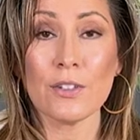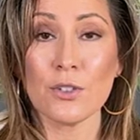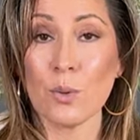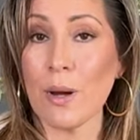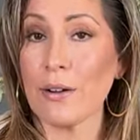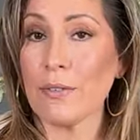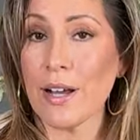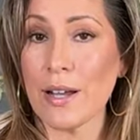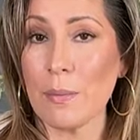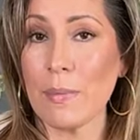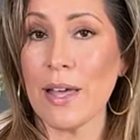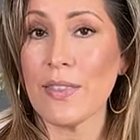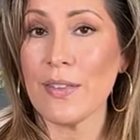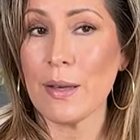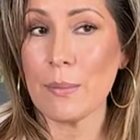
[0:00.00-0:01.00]
do I
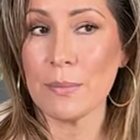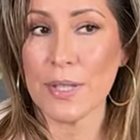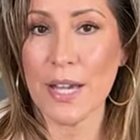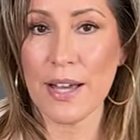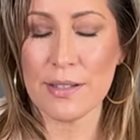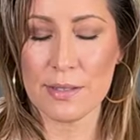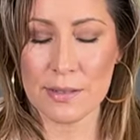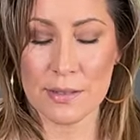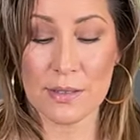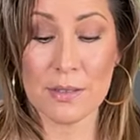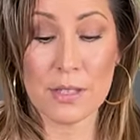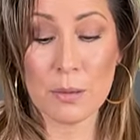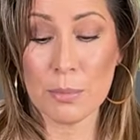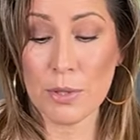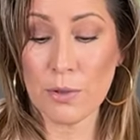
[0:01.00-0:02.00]
recommend them?
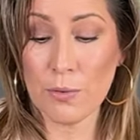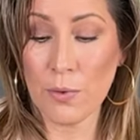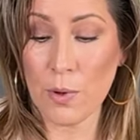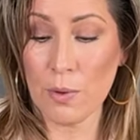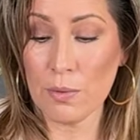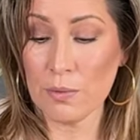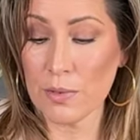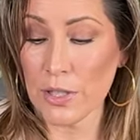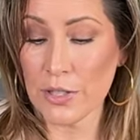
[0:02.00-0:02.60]
Yes, they're beautiful.